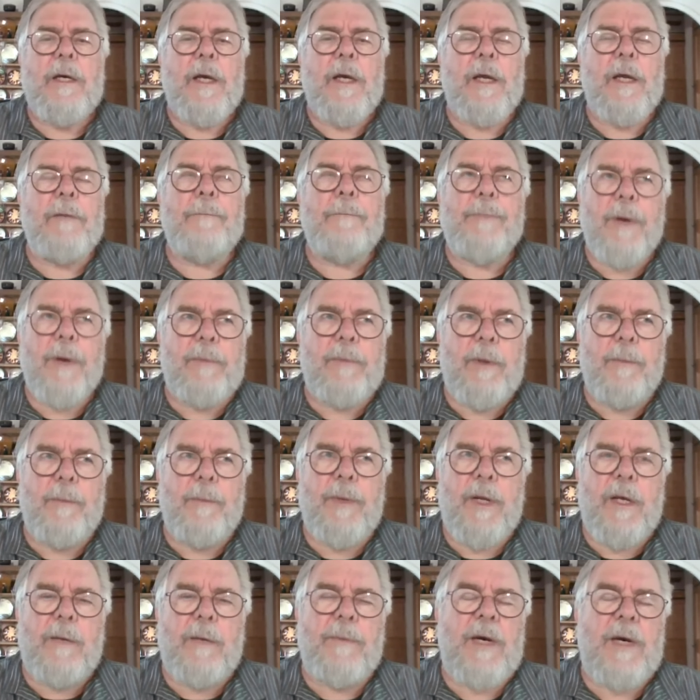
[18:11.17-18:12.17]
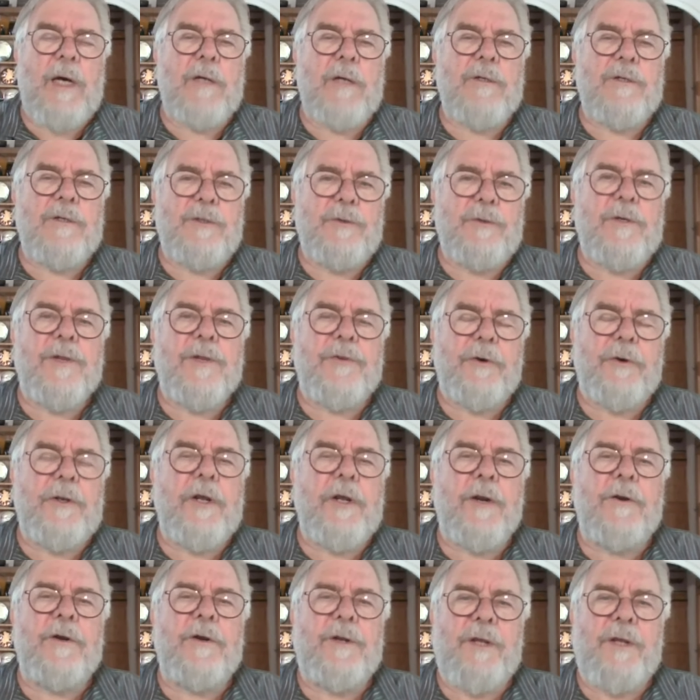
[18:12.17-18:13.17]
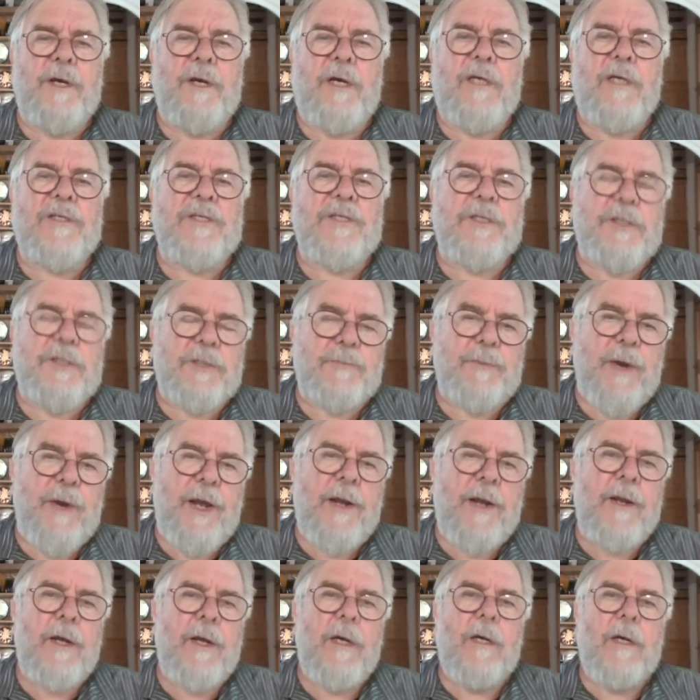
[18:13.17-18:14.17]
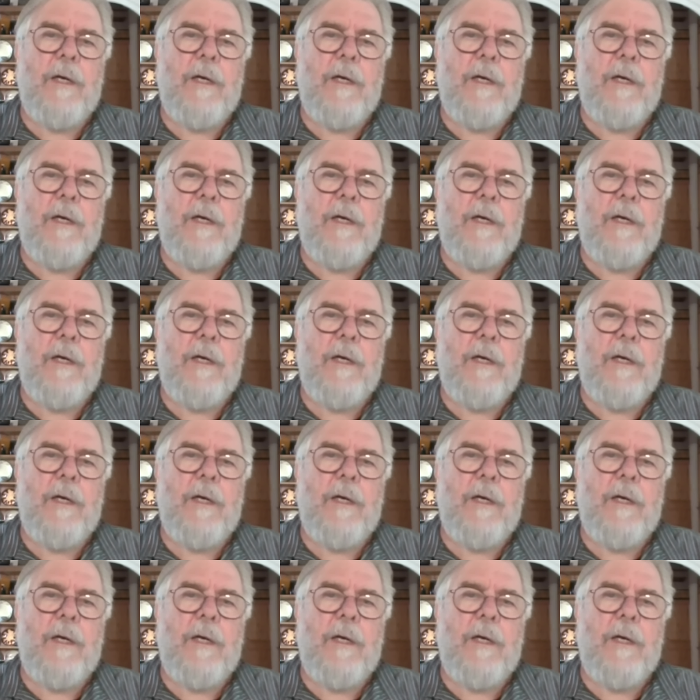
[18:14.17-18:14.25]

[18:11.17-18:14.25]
In probably about 200 to 300 years, it spread